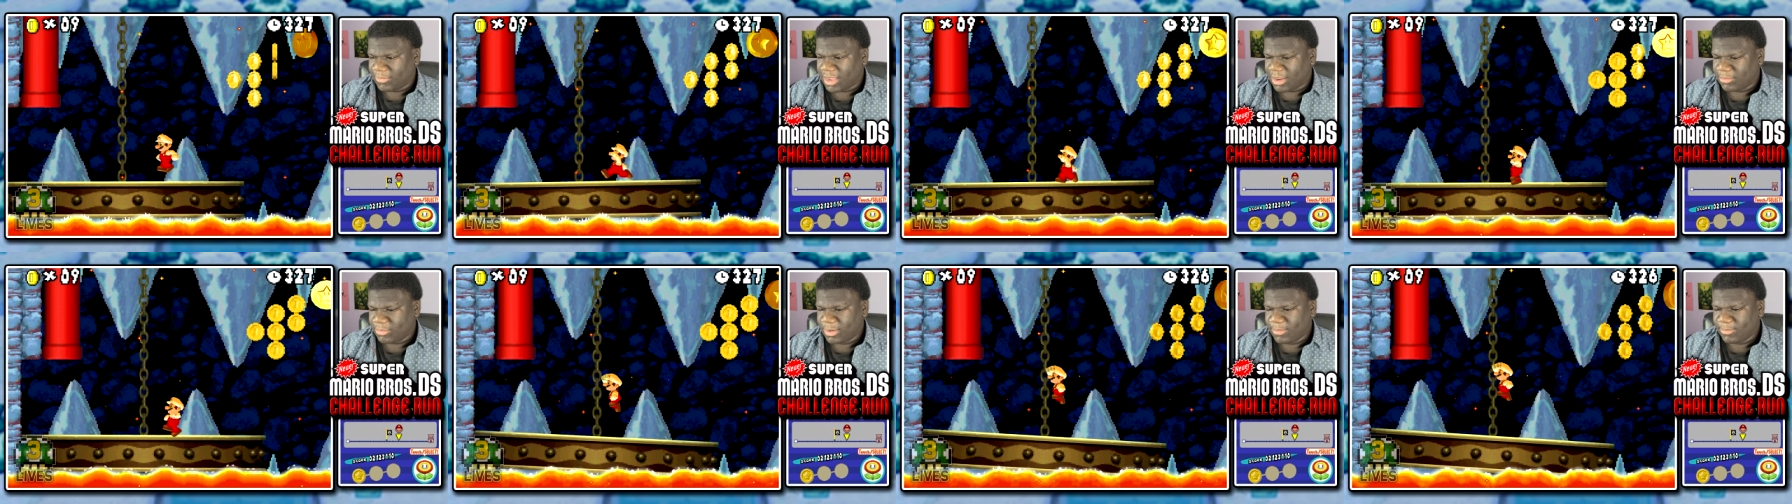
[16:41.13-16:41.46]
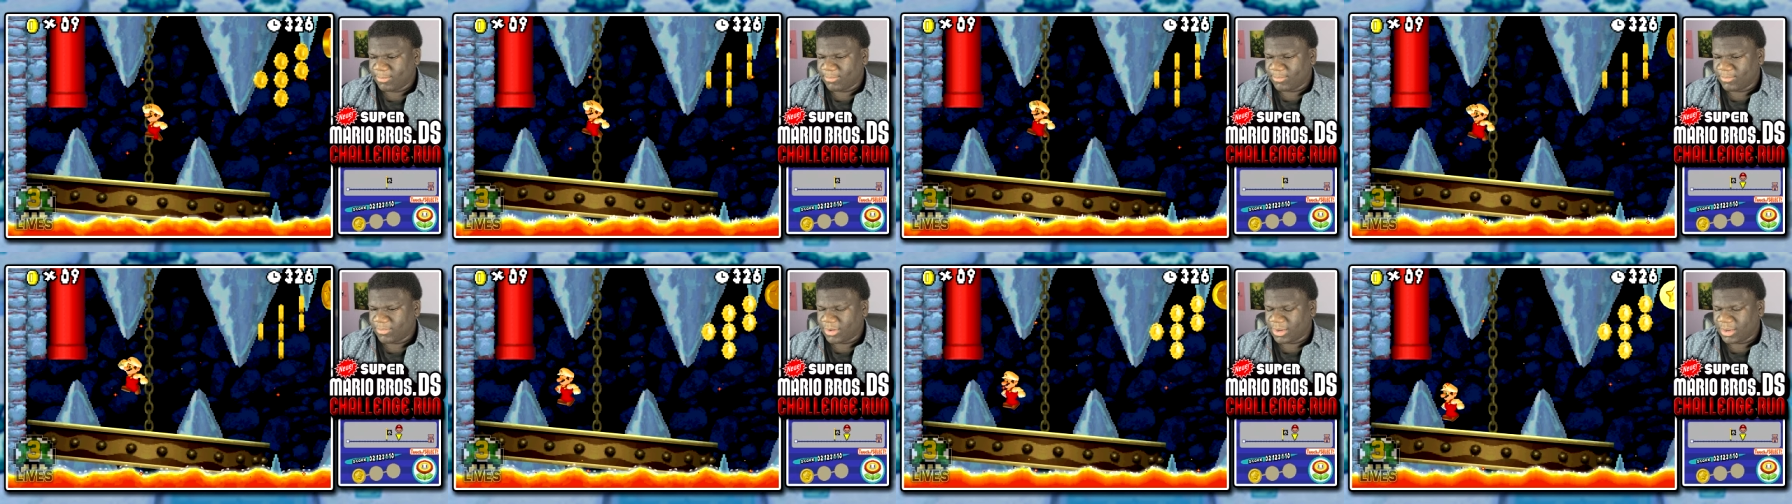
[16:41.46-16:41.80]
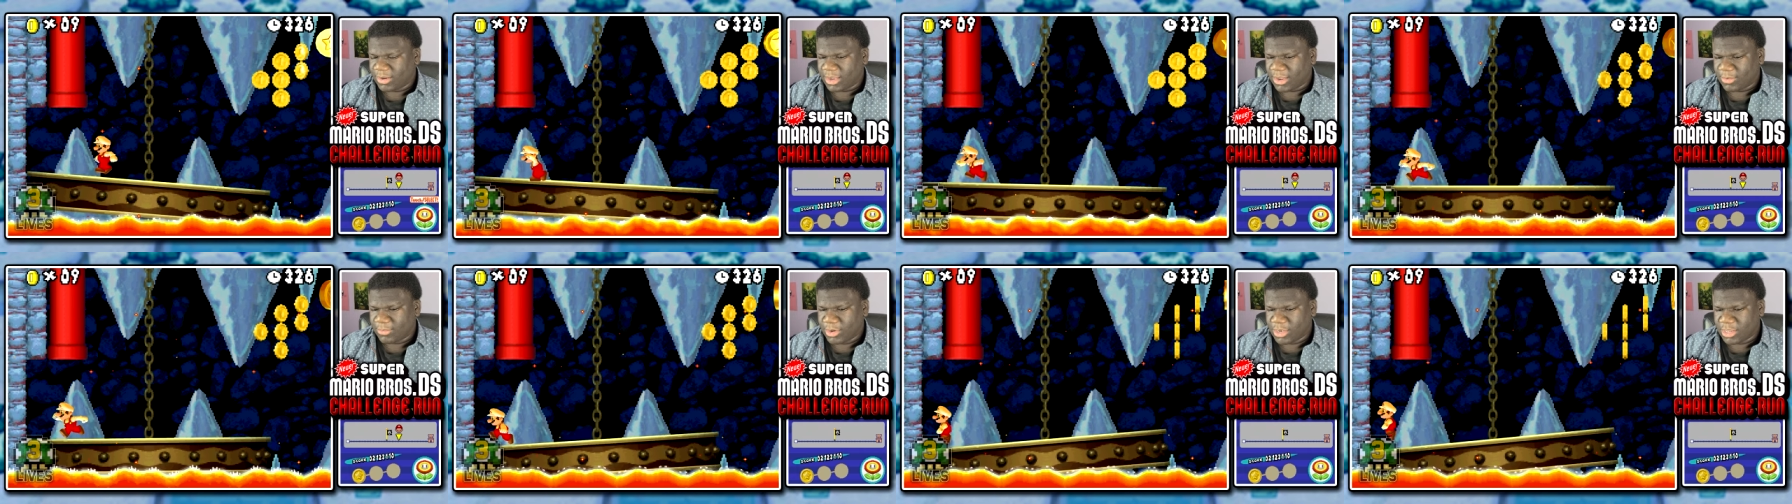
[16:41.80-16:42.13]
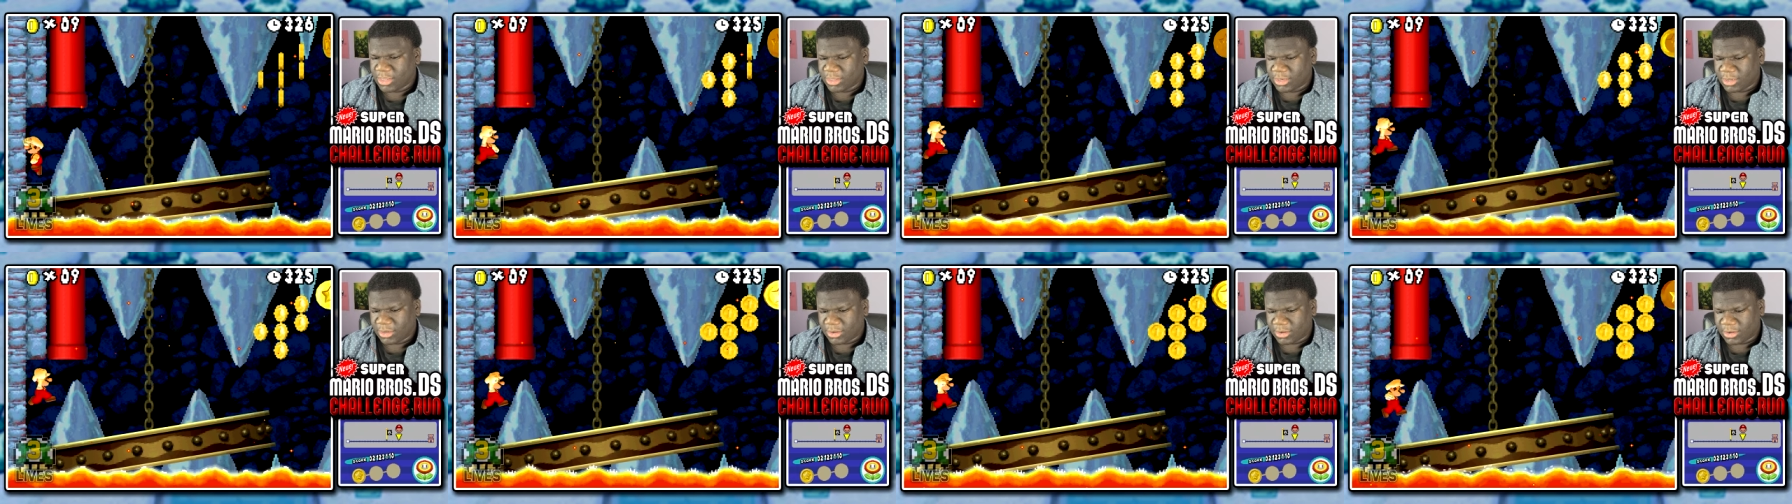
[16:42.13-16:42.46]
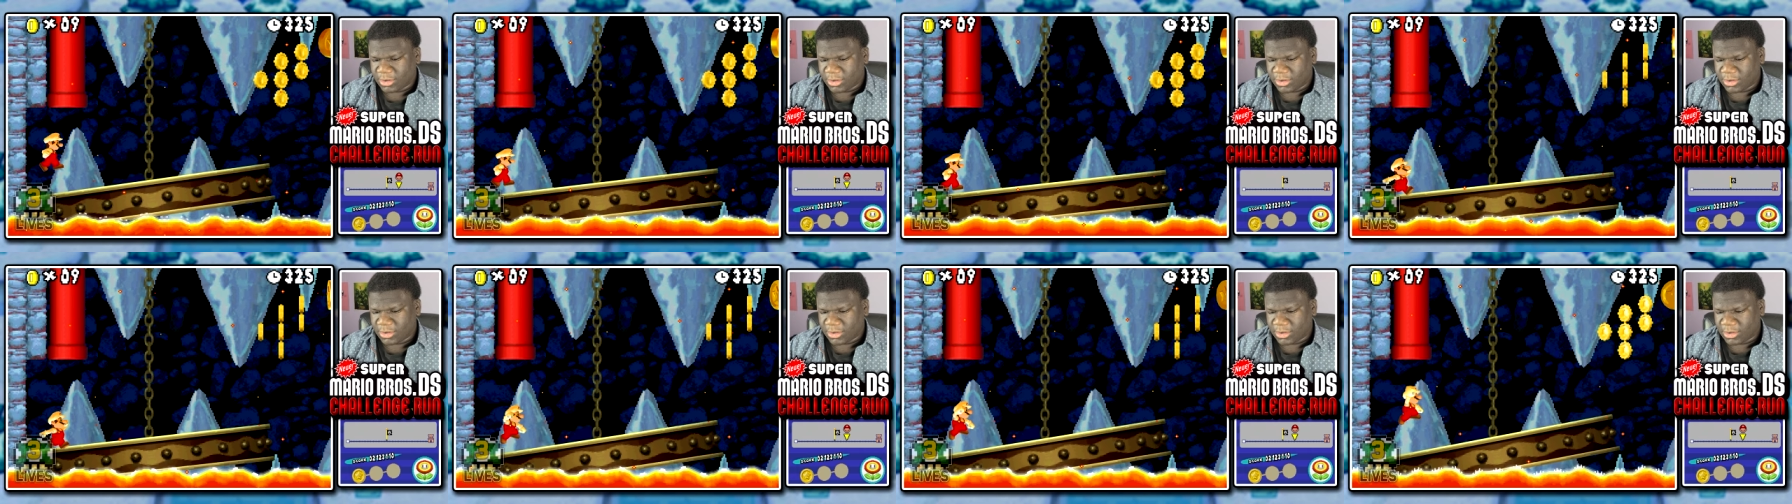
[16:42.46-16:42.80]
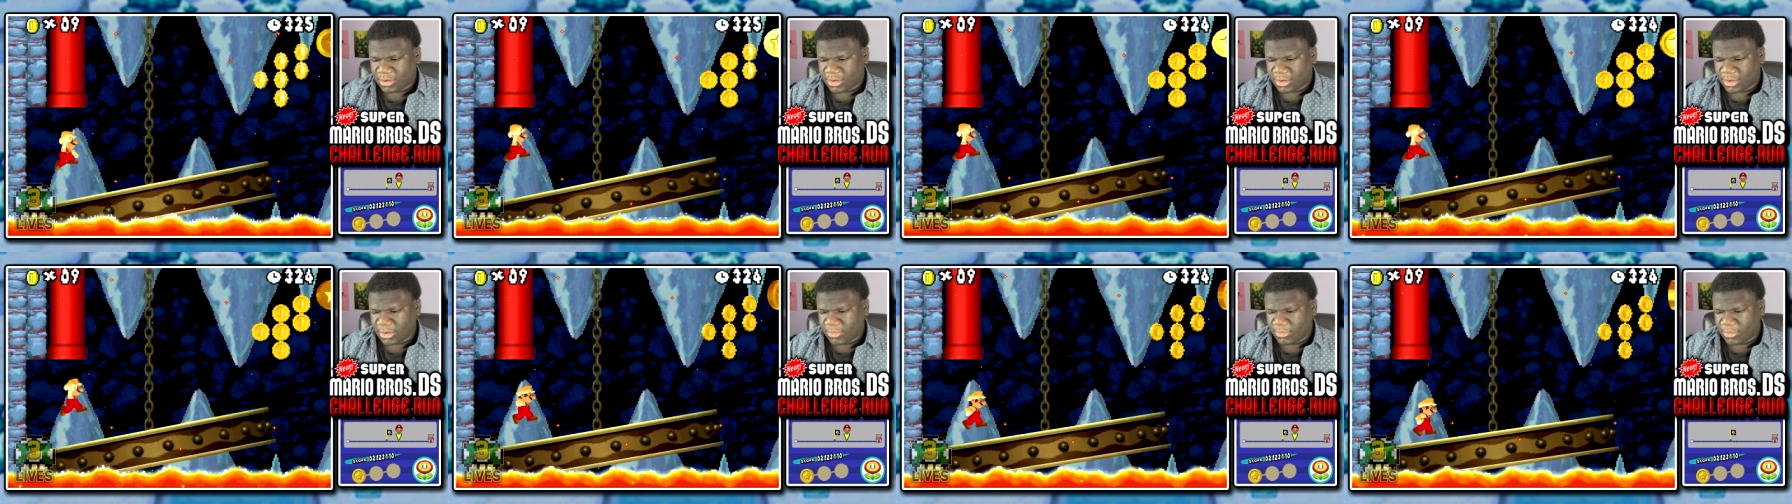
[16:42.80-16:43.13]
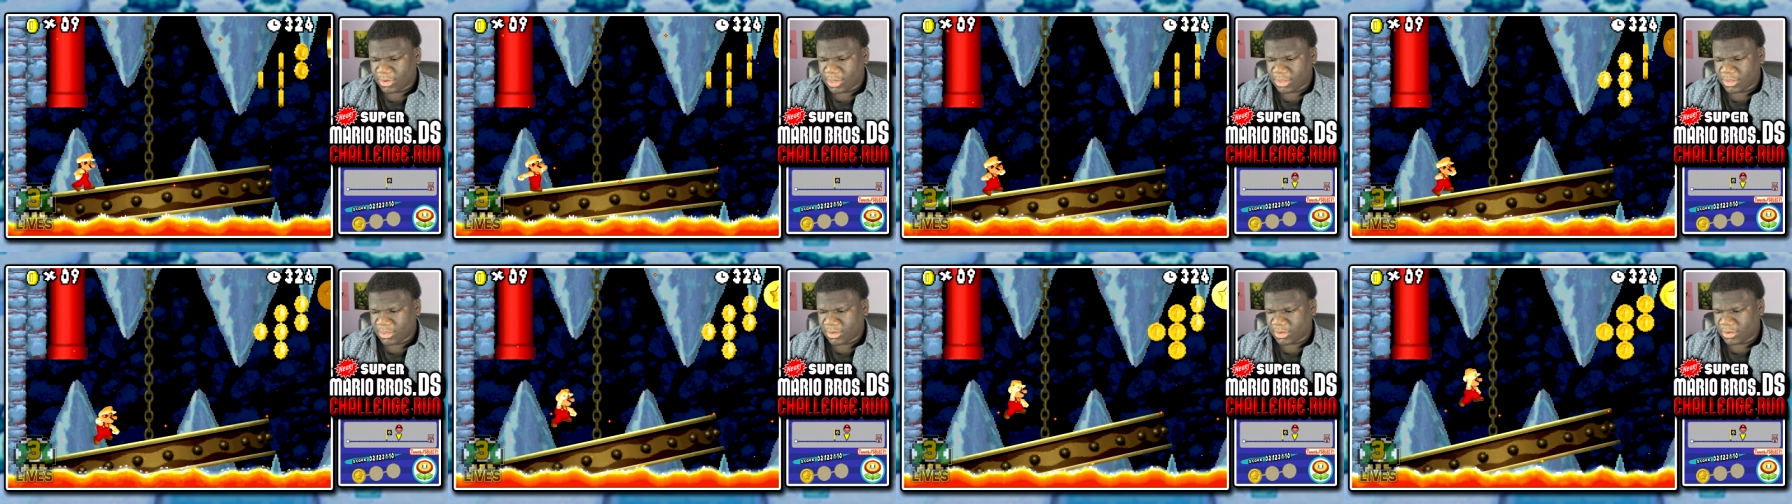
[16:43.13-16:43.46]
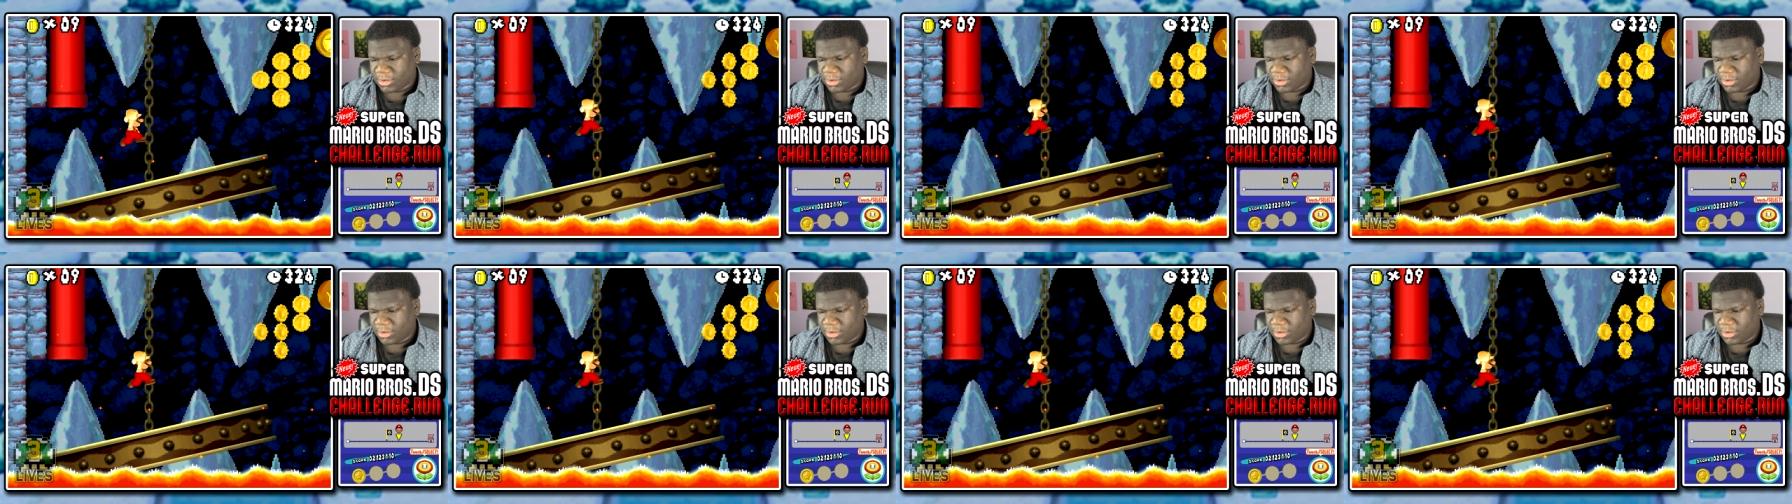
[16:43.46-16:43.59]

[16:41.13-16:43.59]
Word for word: Can we, can we just, can we just,